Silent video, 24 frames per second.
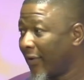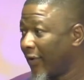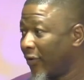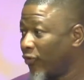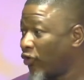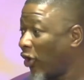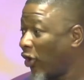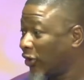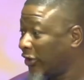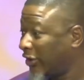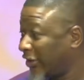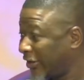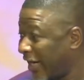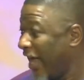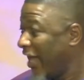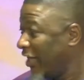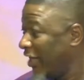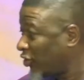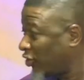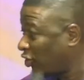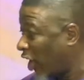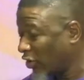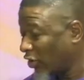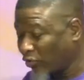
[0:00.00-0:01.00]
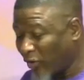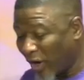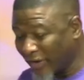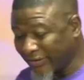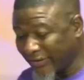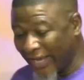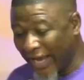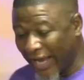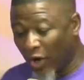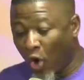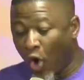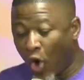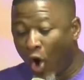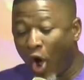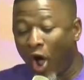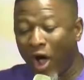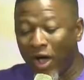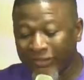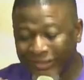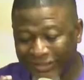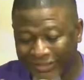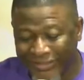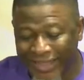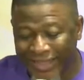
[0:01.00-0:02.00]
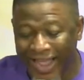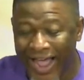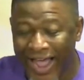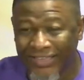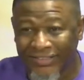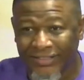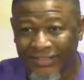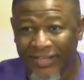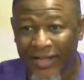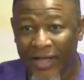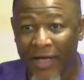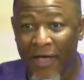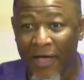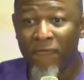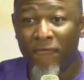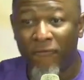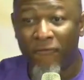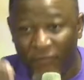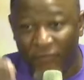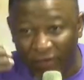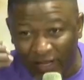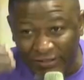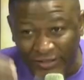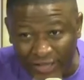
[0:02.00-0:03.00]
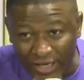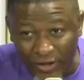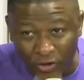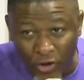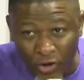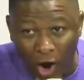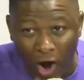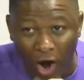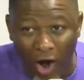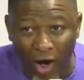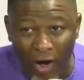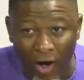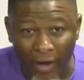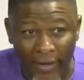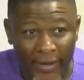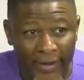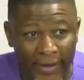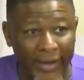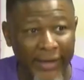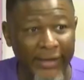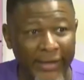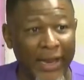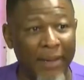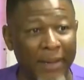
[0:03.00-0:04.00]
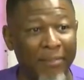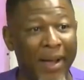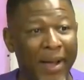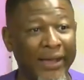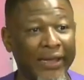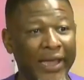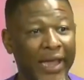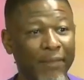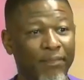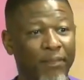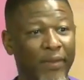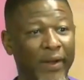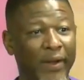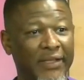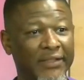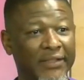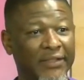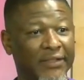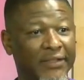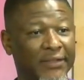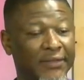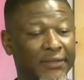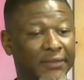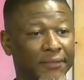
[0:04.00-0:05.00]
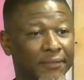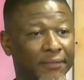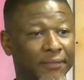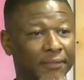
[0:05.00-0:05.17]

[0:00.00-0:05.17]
So Jesus was a constant visitor in the marketplace.